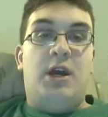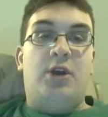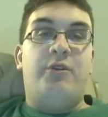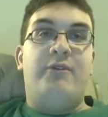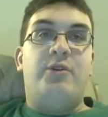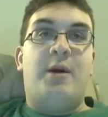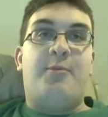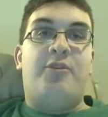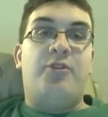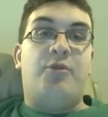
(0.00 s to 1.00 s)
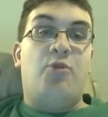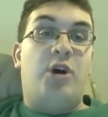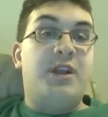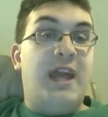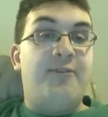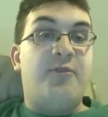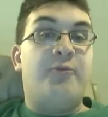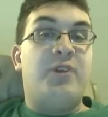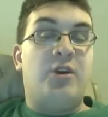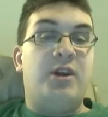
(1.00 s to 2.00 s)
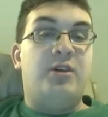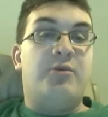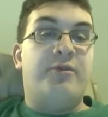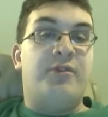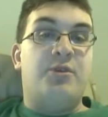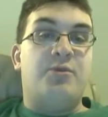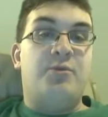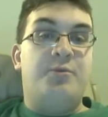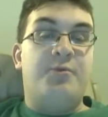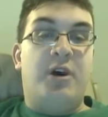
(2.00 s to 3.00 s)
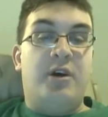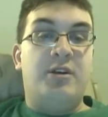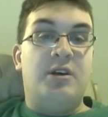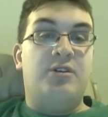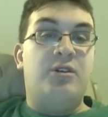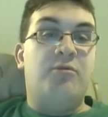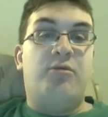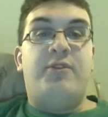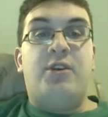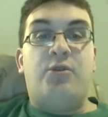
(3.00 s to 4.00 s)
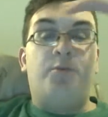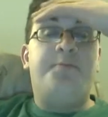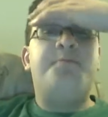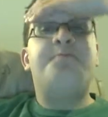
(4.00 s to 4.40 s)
I reviewed episode 1, gave it a very good review, a good review.